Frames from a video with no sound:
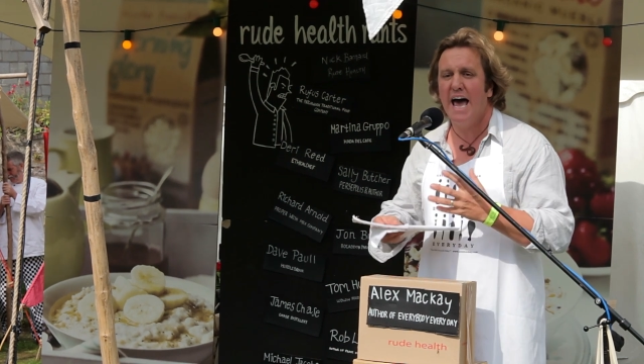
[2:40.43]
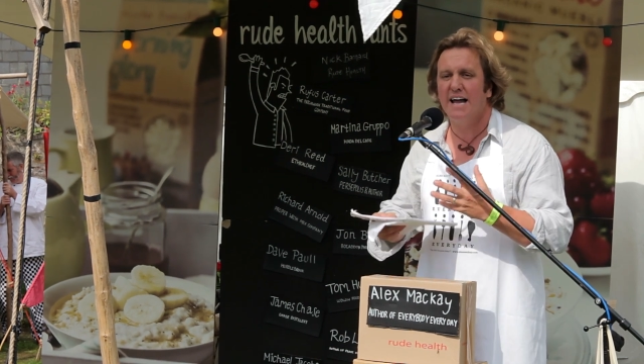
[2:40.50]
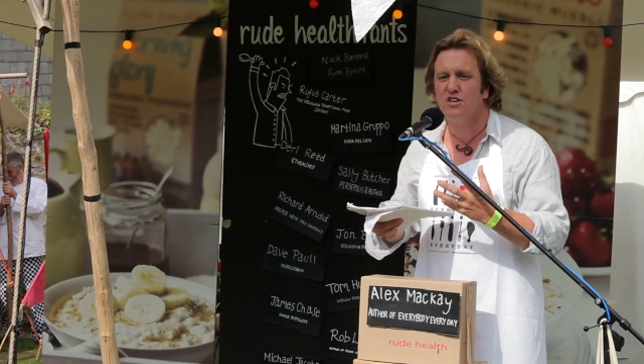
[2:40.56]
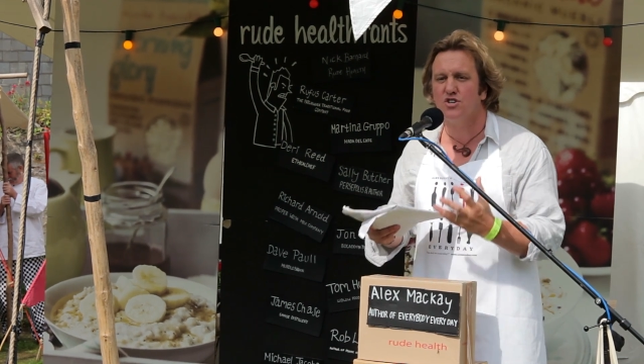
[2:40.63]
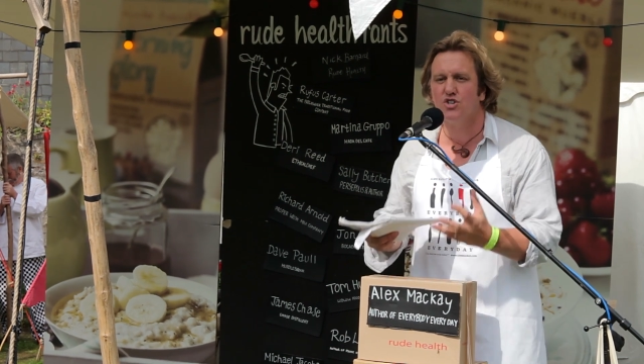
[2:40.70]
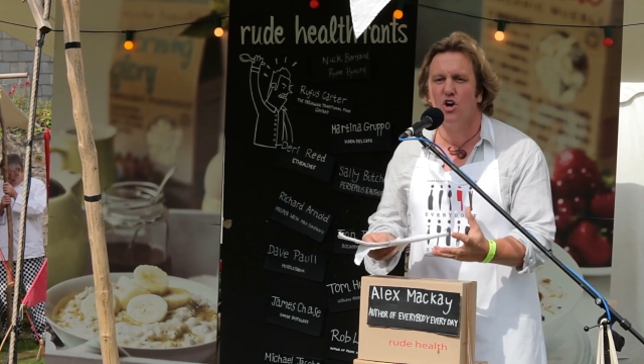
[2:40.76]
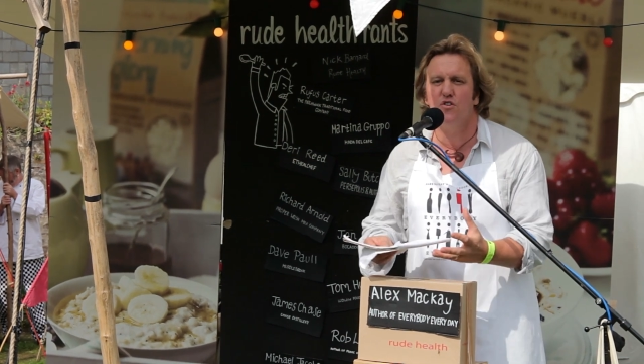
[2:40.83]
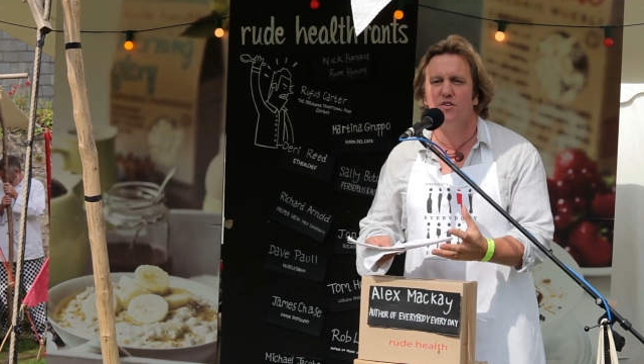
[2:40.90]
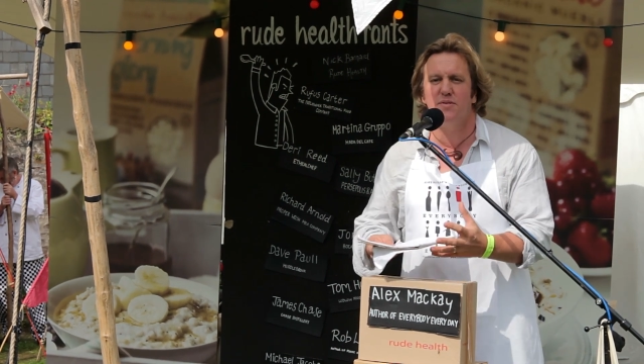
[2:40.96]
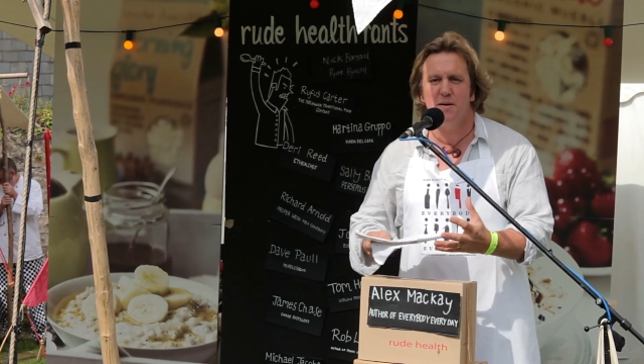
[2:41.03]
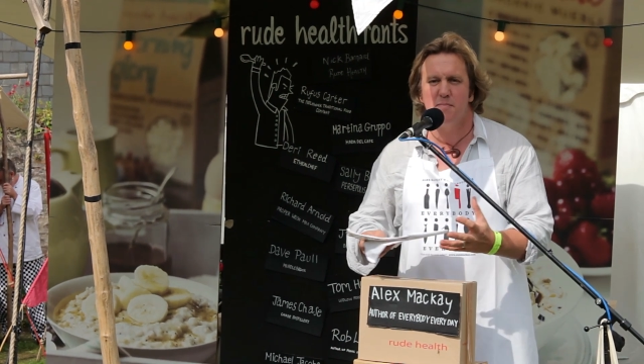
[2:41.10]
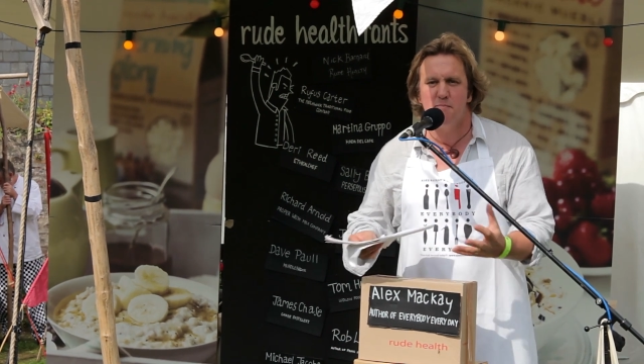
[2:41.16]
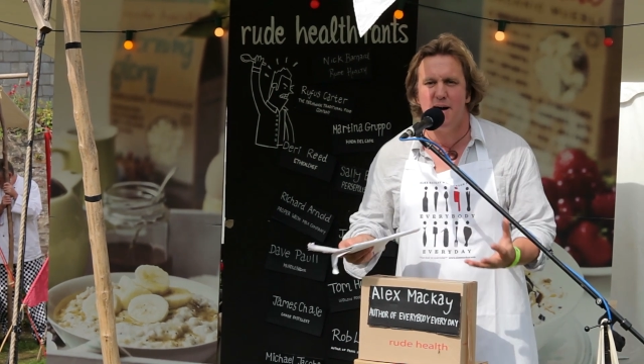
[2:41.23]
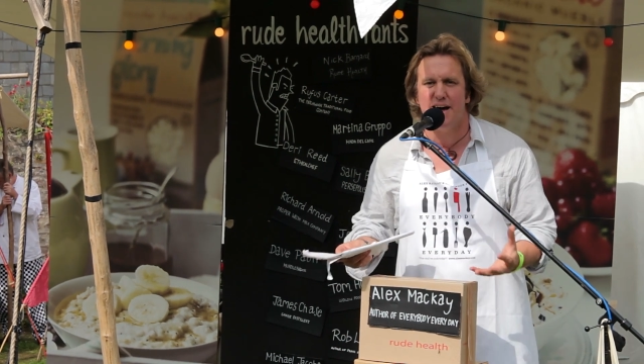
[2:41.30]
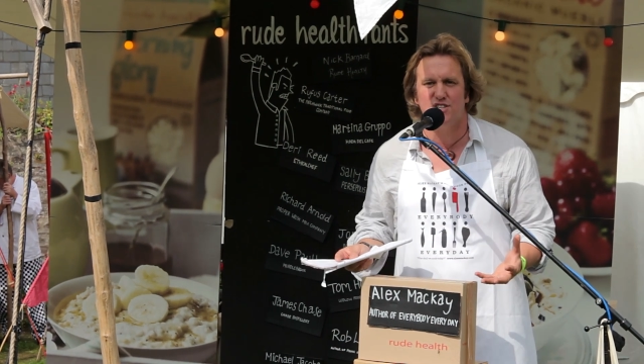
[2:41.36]
and to show them
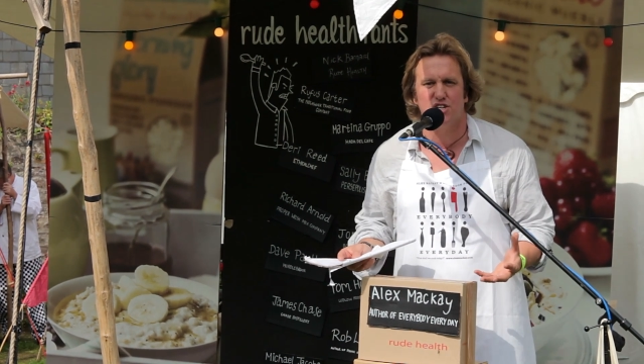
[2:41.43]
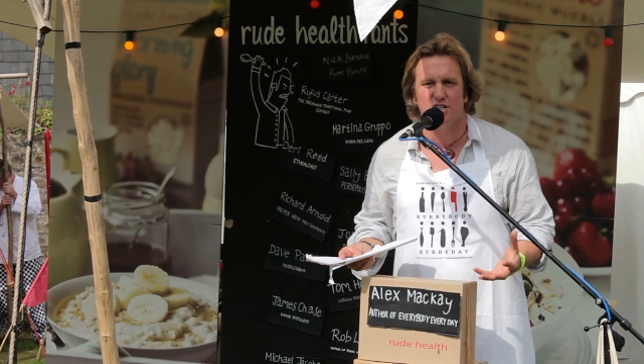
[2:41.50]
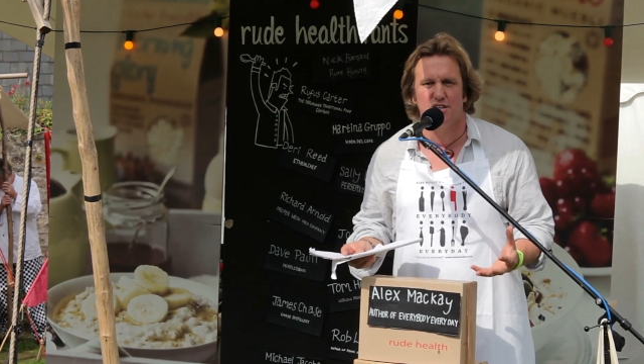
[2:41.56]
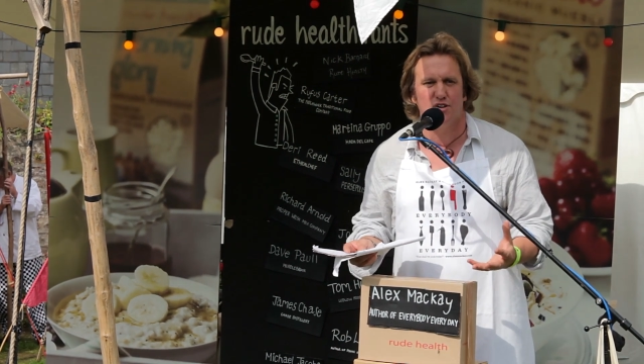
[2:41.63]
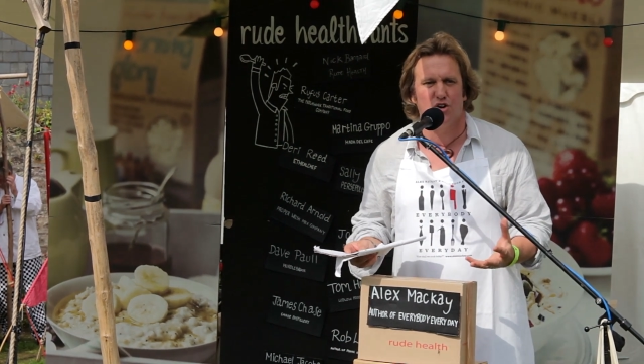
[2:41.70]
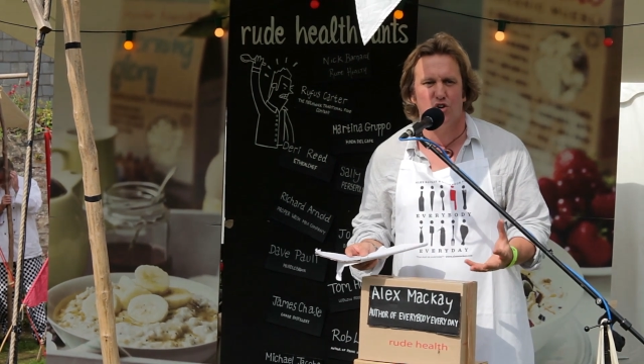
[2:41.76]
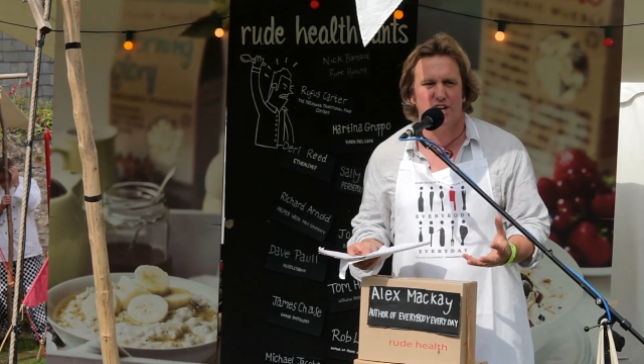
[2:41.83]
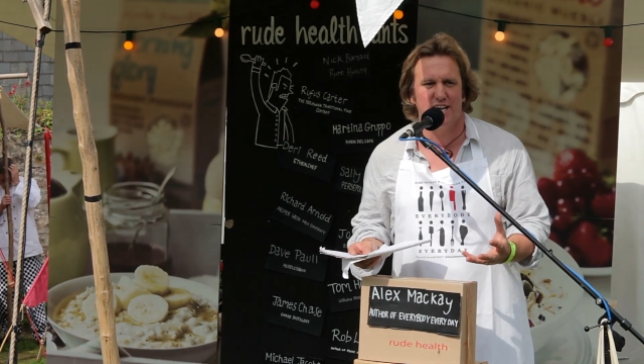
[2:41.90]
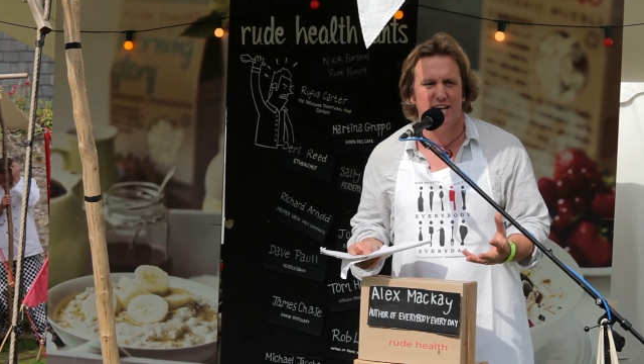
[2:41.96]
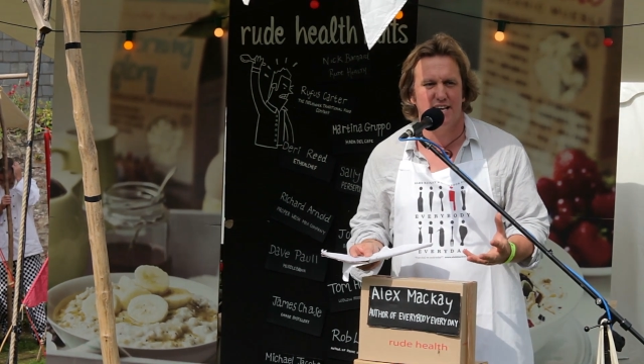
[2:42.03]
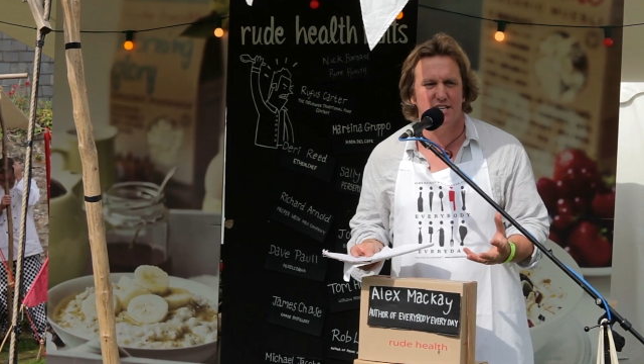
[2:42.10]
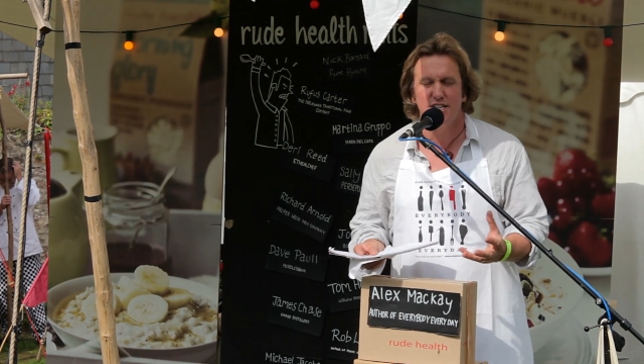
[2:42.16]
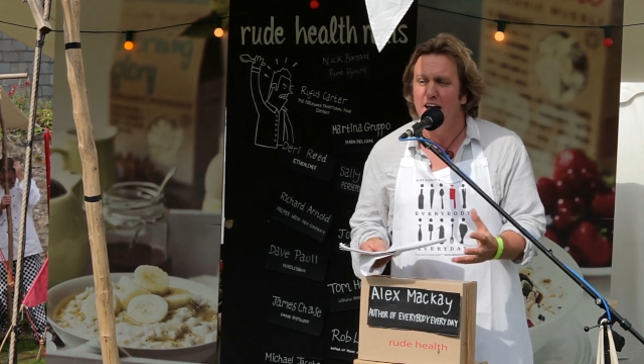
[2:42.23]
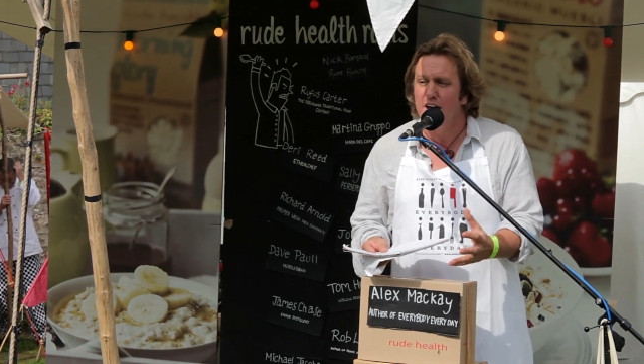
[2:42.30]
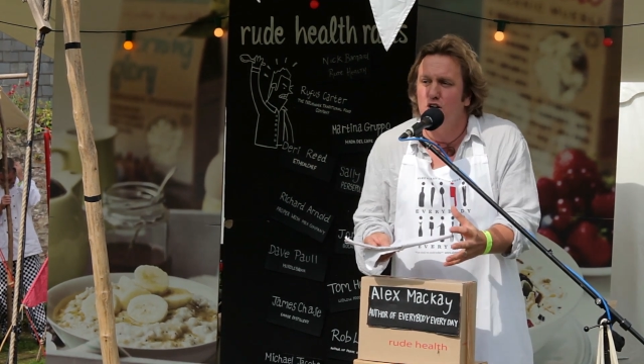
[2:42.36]
the magic that cooking is.